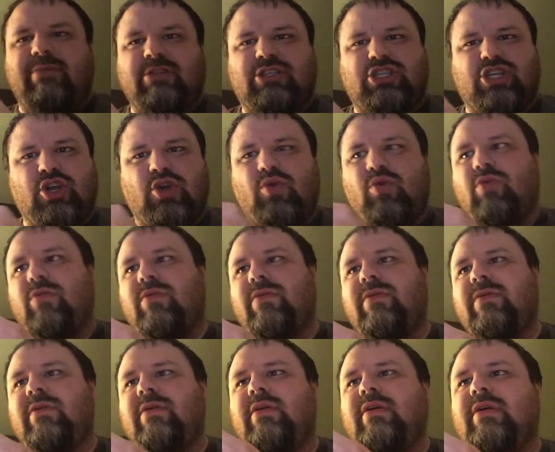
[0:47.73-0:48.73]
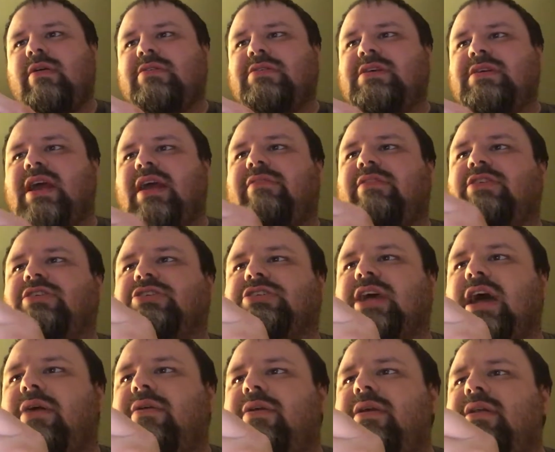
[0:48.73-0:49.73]
to," Terran
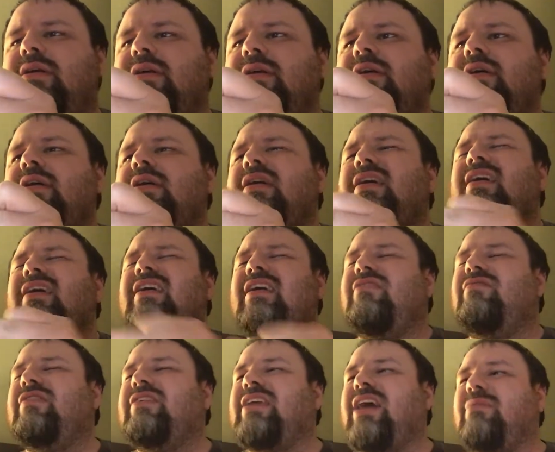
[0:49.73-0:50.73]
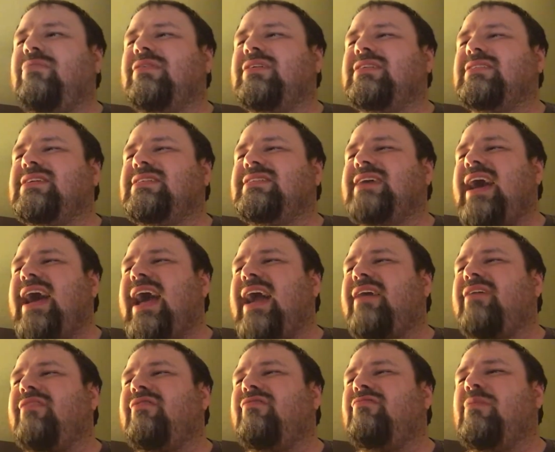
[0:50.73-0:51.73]
shouted. He redoubled his
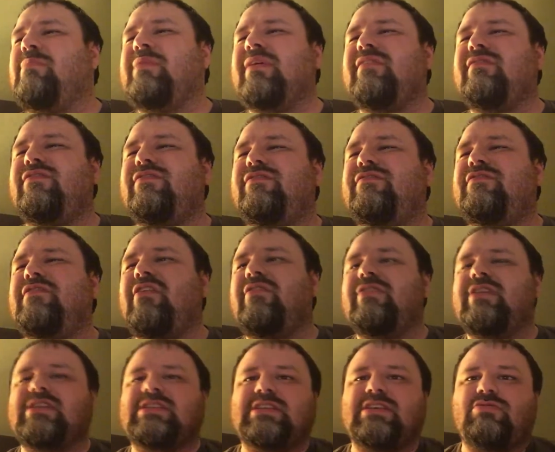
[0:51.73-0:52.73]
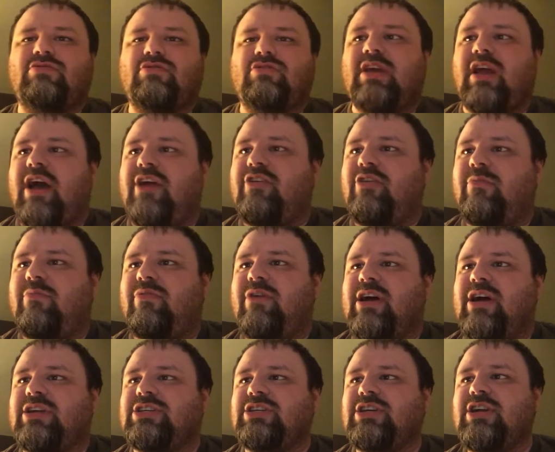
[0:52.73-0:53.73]
attack, ripping furiously through the
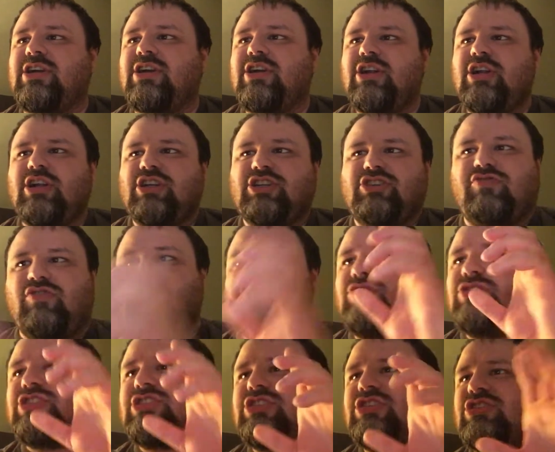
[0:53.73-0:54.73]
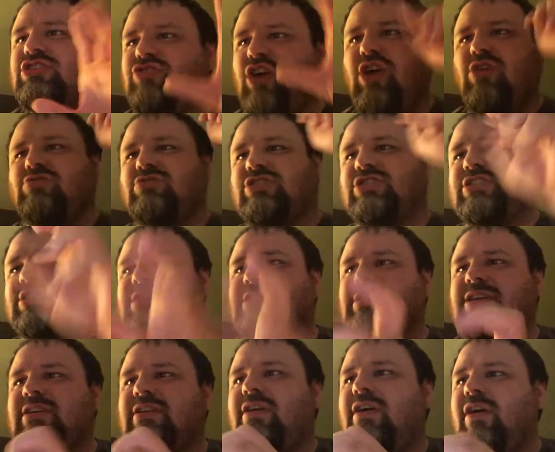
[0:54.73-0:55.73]
underbrush. "Truce! Truce!"
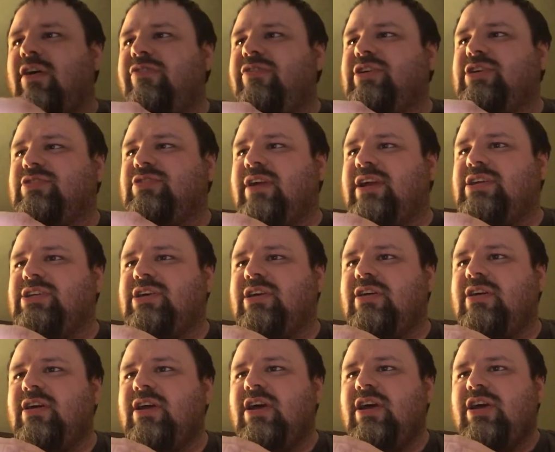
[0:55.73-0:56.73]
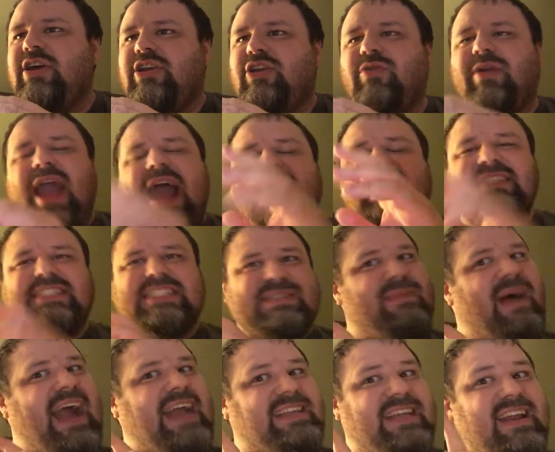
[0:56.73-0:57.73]
called the stranger. "You can't
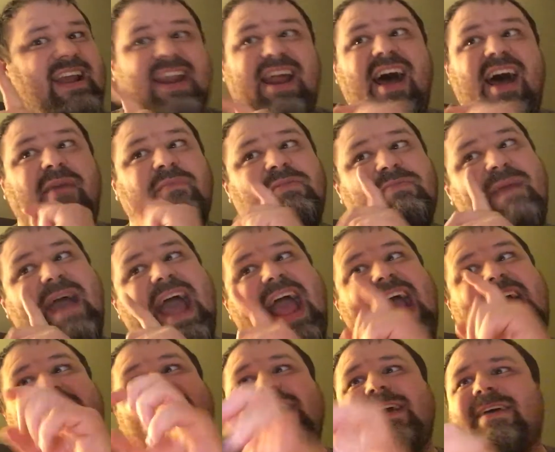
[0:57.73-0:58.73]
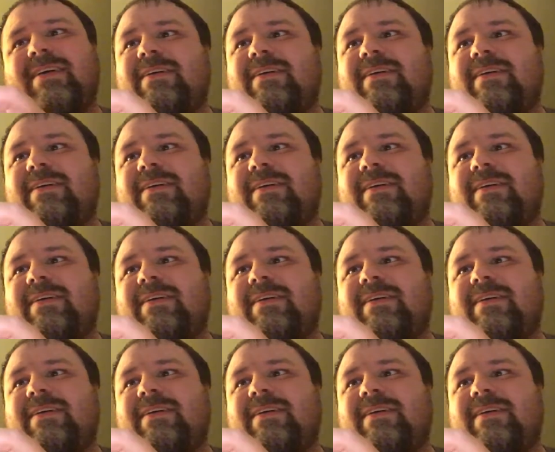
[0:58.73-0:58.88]
smite an unarmed man!"